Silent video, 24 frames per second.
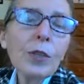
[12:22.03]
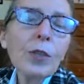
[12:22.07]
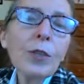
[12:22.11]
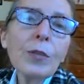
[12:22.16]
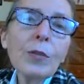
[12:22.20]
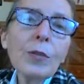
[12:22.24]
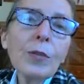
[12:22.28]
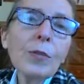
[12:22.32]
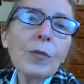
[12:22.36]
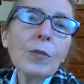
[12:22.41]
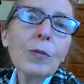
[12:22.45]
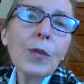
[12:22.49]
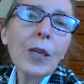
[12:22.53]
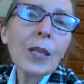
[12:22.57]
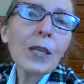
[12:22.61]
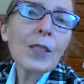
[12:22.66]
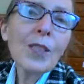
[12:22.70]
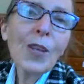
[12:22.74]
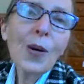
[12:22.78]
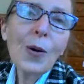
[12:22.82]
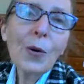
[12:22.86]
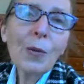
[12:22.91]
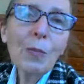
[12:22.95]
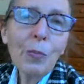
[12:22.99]
to its
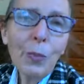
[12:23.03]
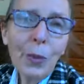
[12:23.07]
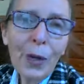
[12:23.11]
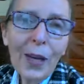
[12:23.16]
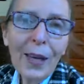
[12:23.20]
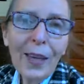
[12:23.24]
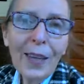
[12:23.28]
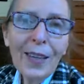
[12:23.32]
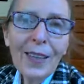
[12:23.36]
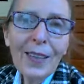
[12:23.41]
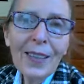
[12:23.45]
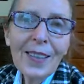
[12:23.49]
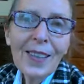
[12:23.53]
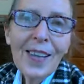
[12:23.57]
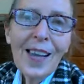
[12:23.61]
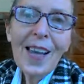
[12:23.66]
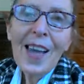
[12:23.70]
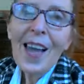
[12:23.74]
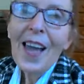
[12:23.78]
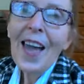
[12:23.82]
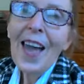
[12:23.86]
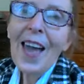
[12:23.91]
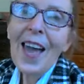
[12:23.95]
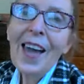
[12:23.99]
own brain
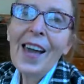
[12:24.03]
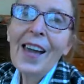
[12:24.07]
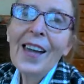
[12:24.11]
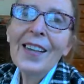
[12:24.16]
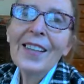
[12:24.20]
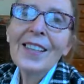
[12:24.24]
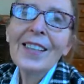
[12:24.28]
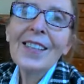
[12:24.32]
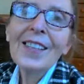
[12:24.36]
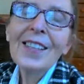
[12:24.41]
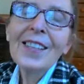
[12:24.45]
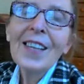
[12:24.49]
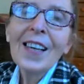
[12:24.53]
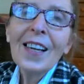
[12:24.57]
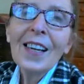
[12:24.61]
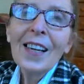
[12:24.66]
and